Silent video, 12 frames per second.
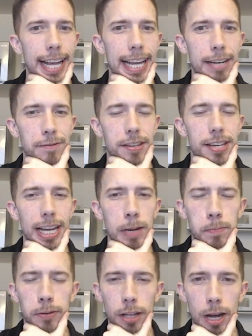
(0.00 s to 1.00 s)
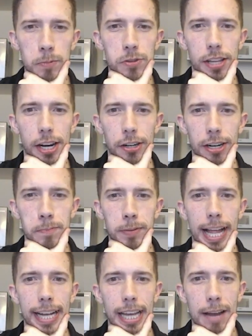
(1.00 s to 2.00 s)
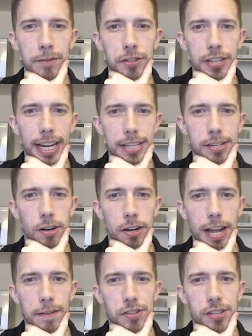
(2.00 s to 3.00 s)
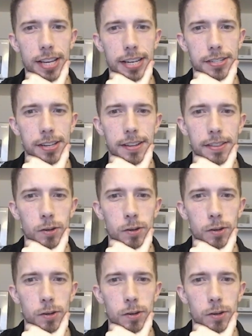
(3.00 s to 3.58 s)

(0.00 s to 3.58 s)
And if the knight plumps there, if black ever takes it on f6,